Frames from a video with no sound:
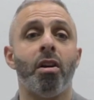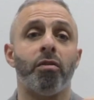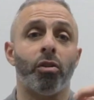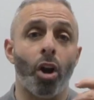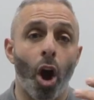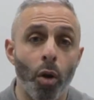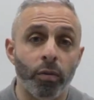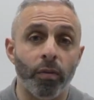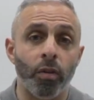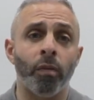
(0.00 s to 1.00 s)
For an
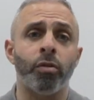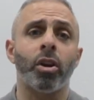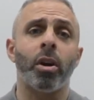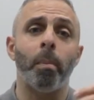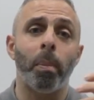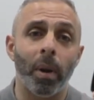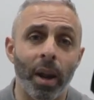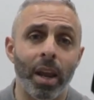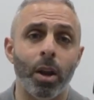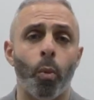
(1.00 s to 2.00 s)
overview of the
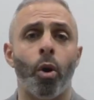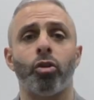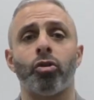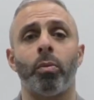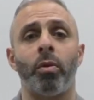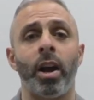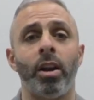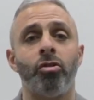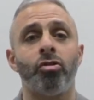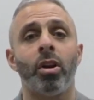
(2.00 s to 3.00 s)
complete workshop
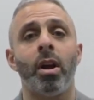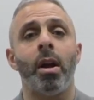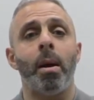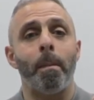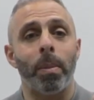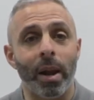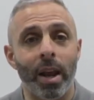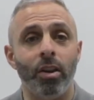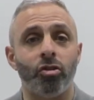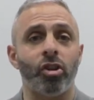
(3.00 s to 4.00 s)
range,
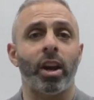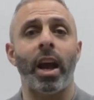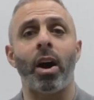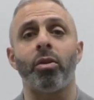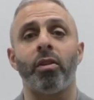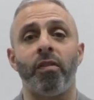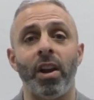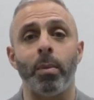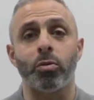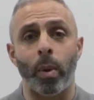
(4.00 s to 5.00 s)
please check out the
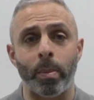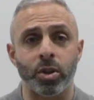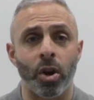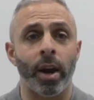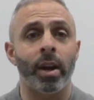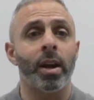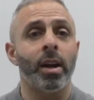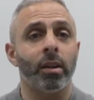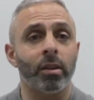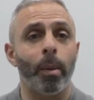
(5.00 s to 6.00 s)
Philips website
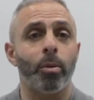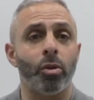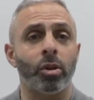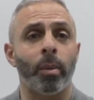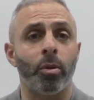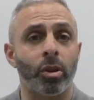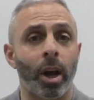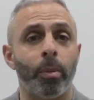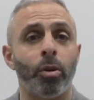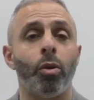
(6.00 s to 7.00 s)

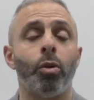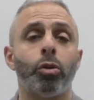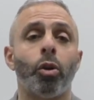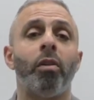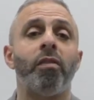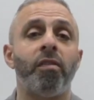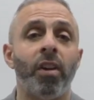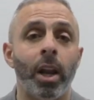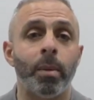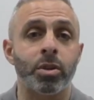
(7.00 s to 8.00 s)

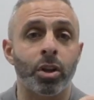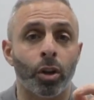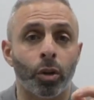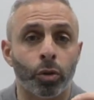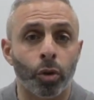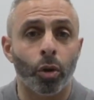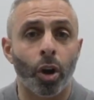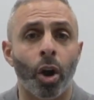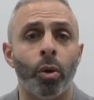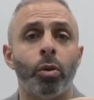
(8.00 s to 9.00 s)

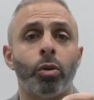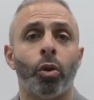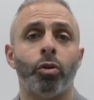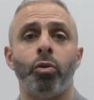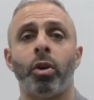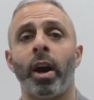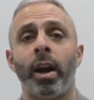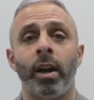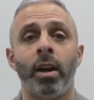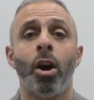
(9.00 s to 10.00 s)

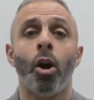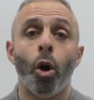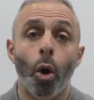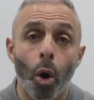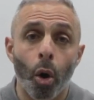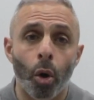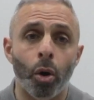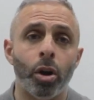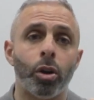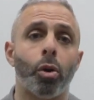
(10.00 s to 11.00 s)
www.philips.co.uk
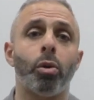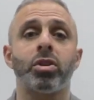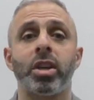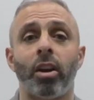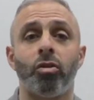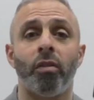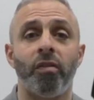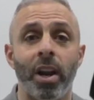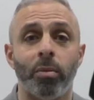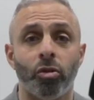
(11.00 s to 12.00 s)
or contact your
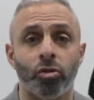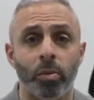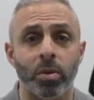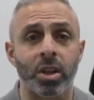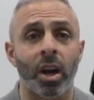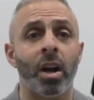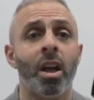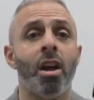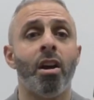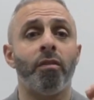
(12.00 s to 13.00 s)
Philips distributor
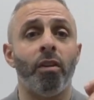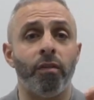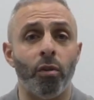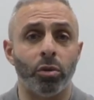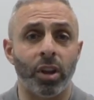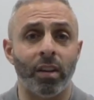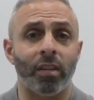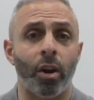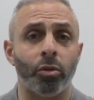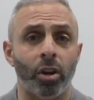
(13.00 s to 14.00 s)
for full
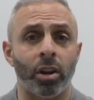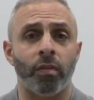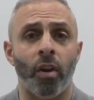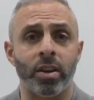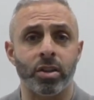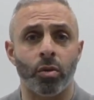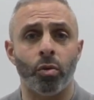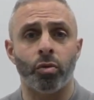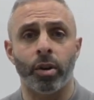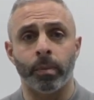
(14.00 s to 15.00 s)
details, advice and
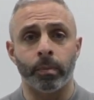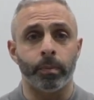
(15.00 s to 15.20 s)
ordering.